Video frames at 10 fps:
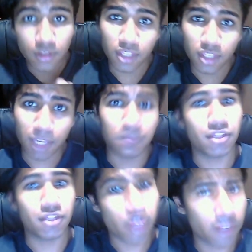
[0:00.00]
yep,
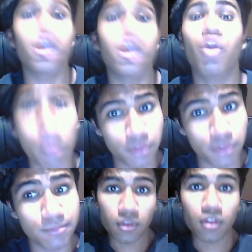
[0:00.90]
that's right, a woman.
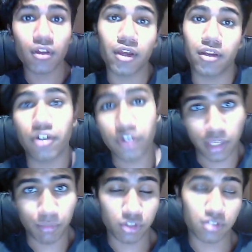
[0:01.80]
And her
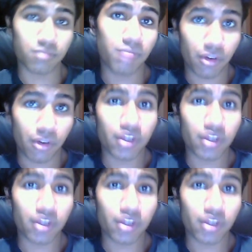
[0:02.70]
name was Mary